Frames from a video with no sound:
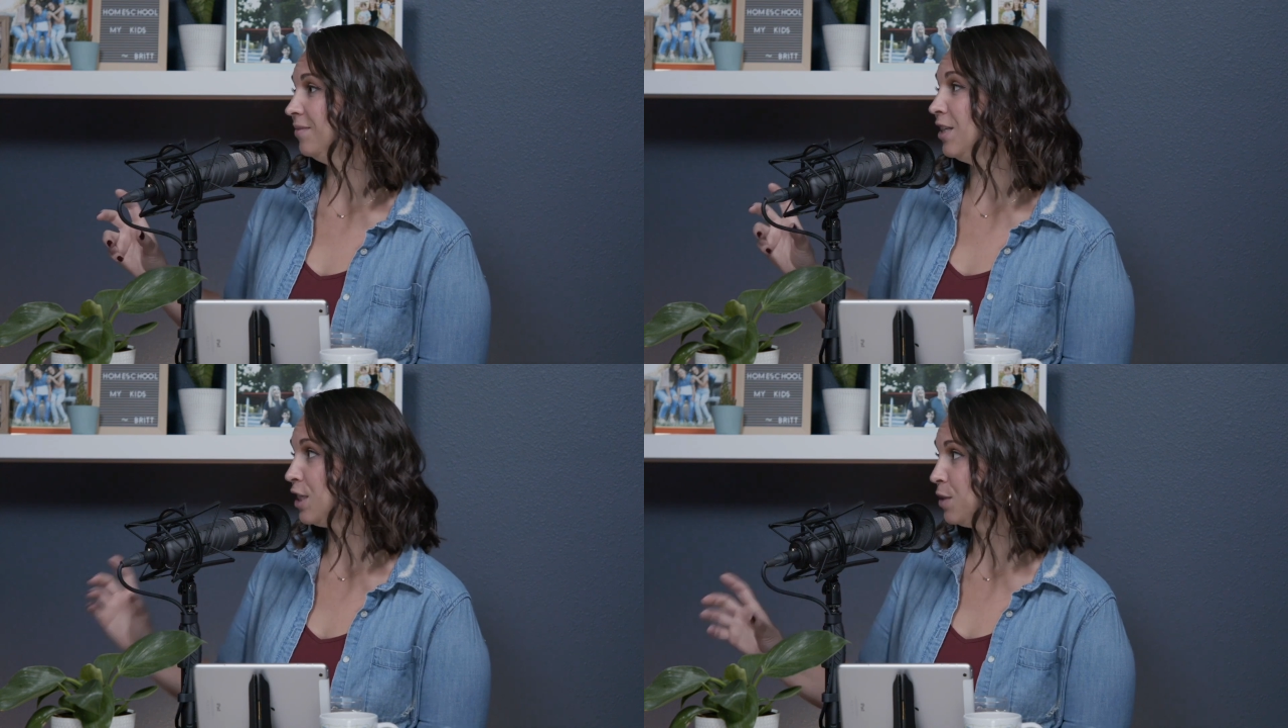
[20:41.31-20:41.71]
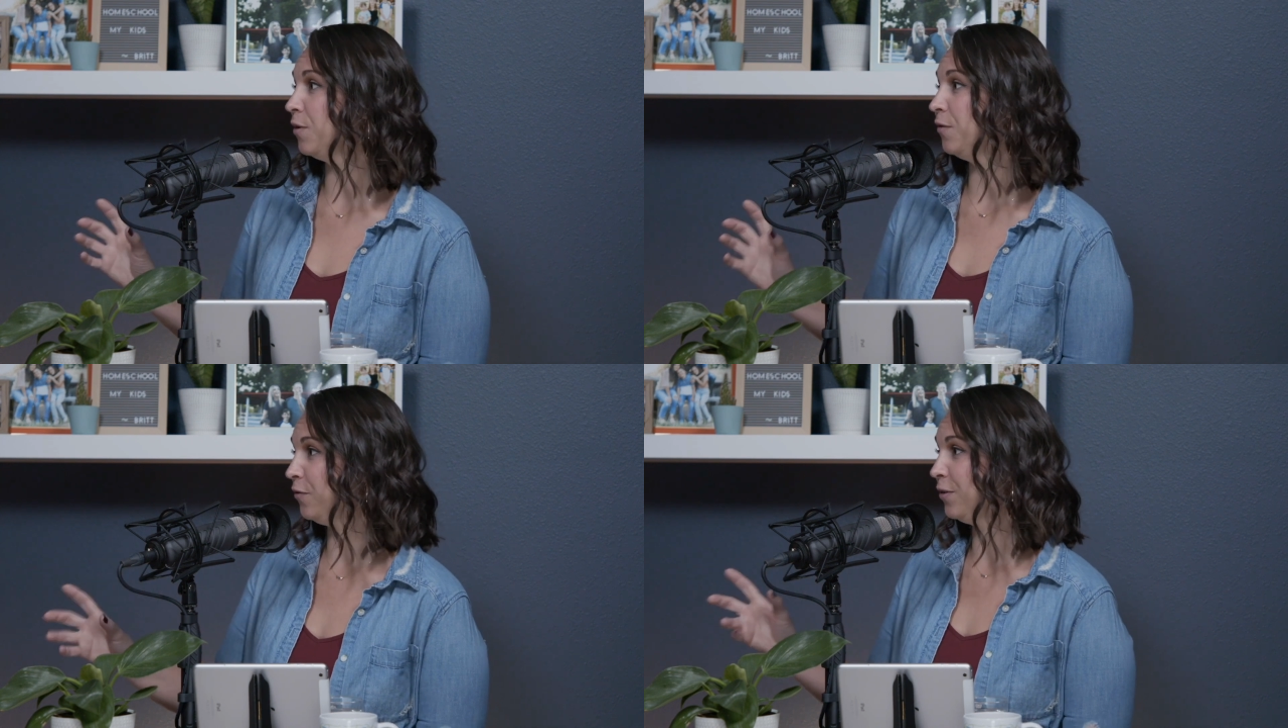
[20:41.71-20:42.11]

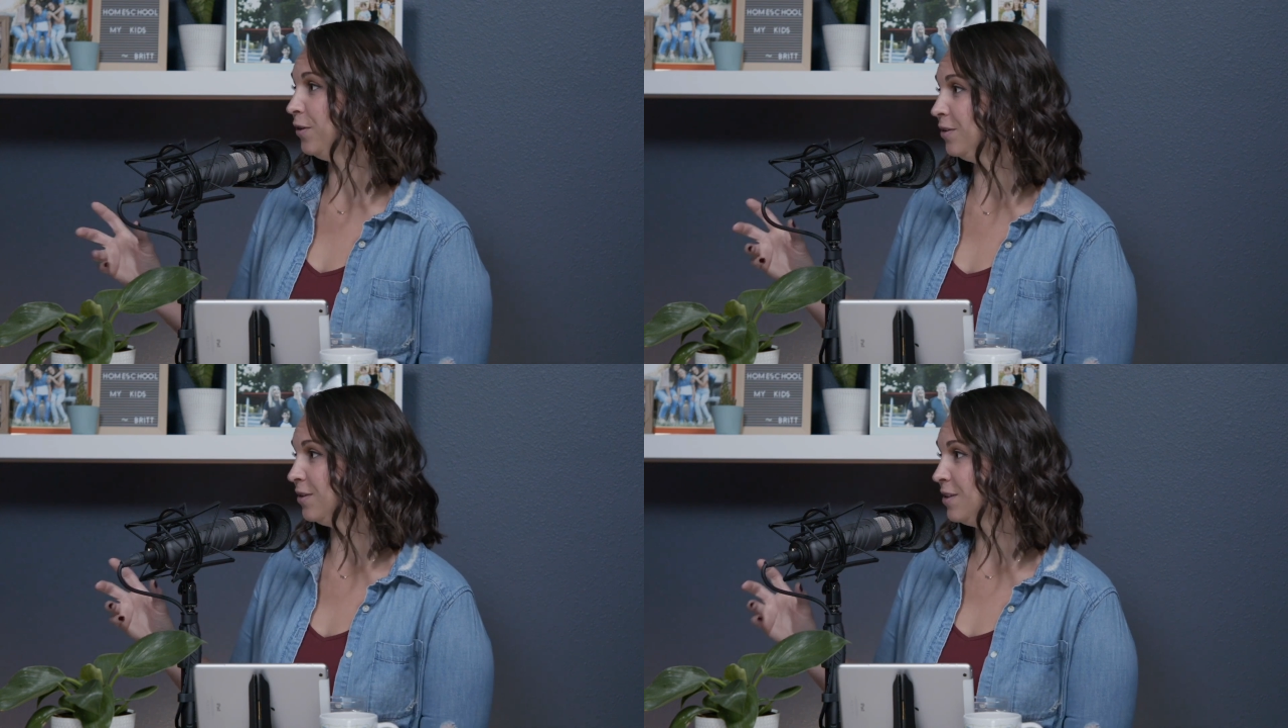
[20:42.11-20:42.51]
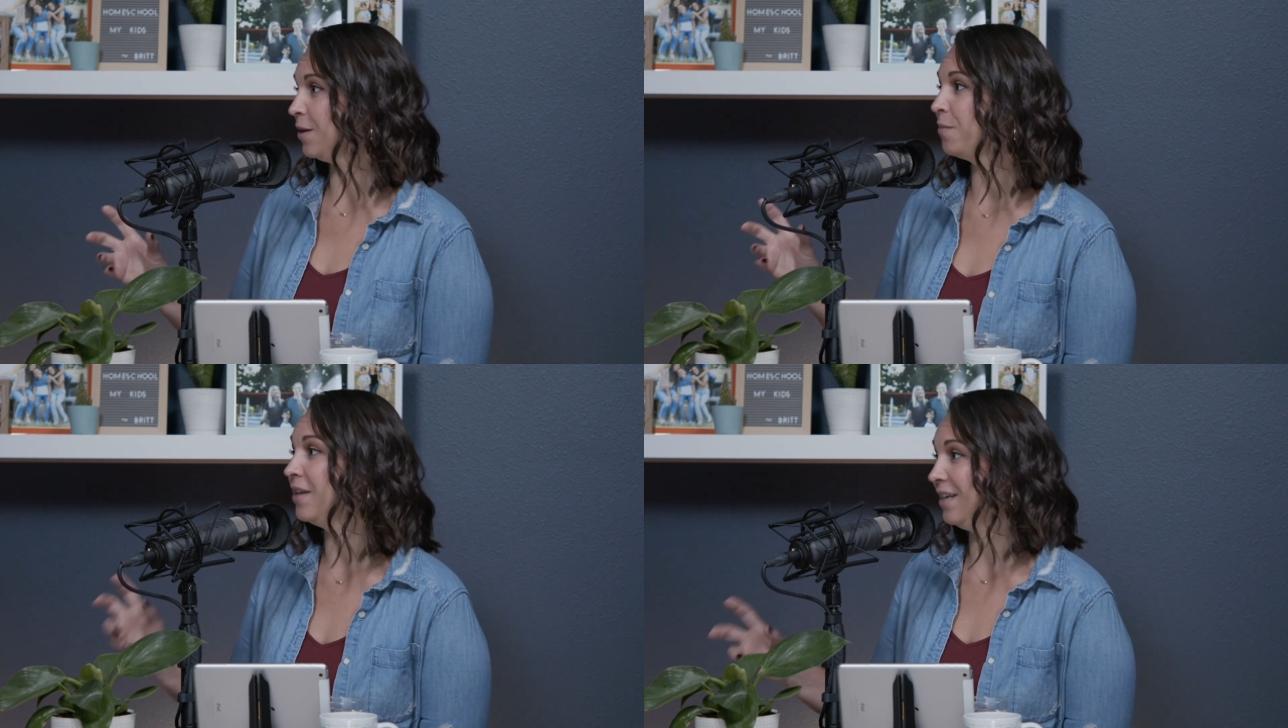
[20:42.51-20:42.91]
desperate for
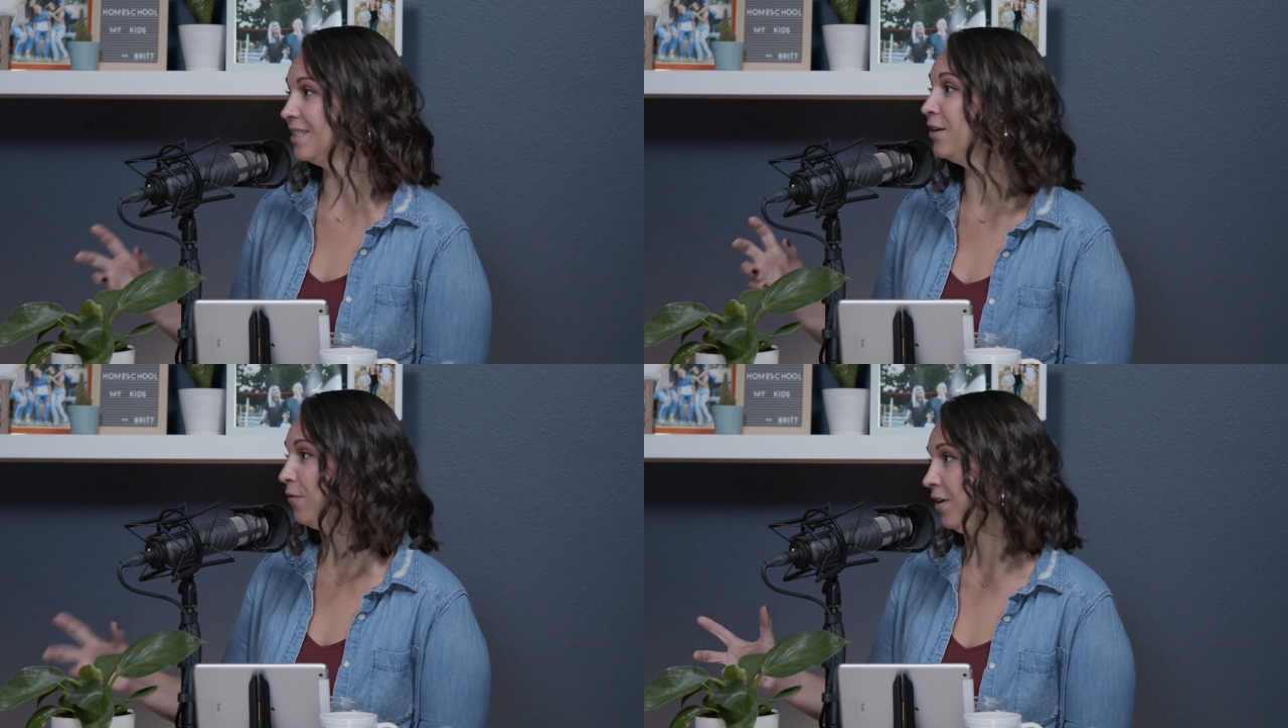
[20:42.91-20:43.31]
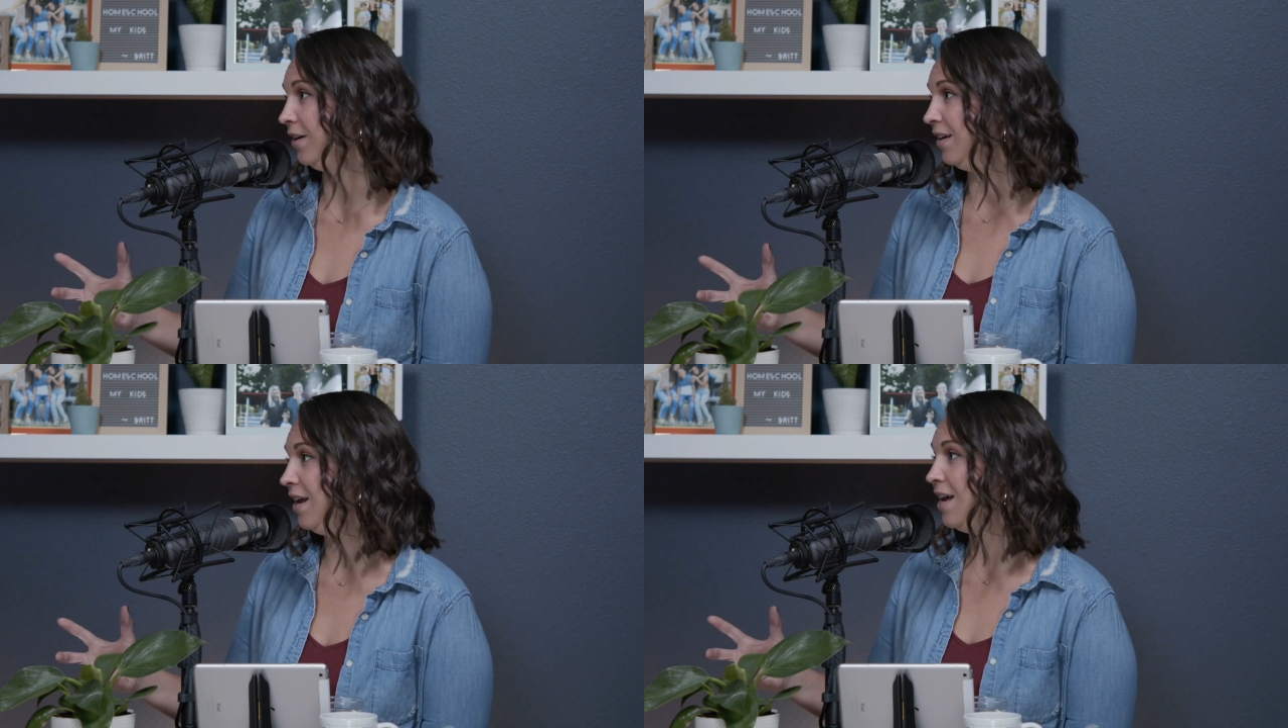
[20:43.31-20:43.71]
something
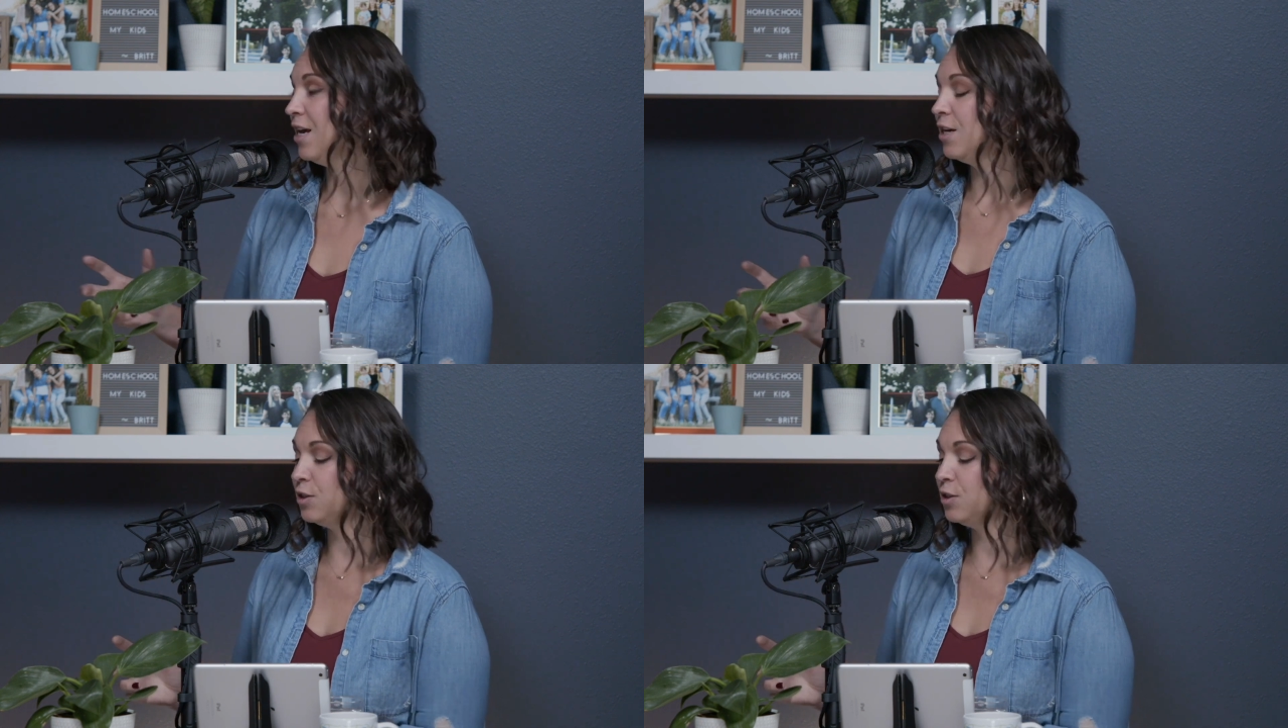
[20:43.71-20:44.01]
different. Yeah.